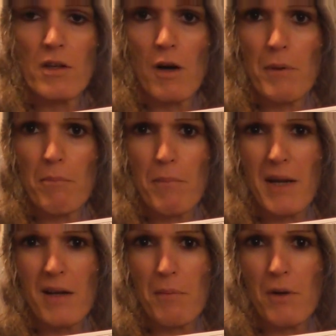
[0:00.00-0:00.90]
I've been
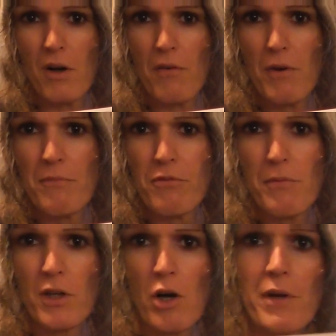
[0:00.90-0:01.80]
picking up a lot of them
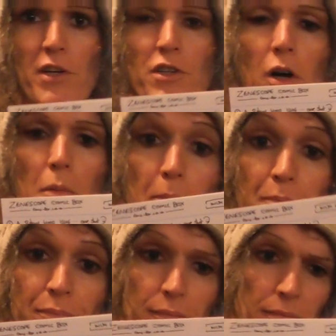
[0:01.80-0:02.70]
from the comic shop
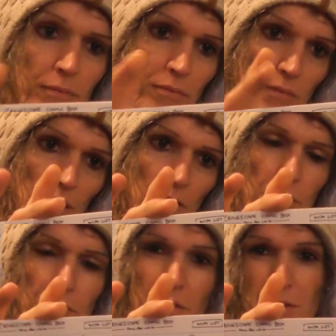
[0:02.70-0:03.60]

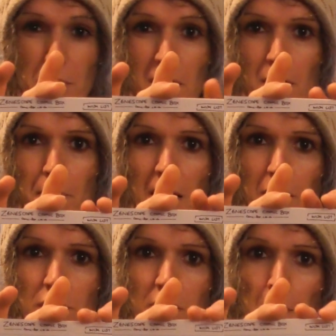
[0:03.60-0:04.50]
for 50p and a
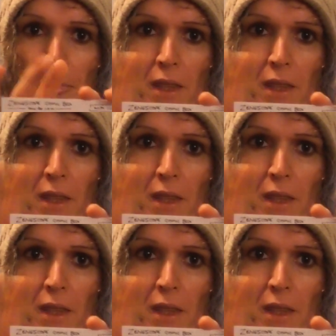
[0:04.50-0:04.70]
pound.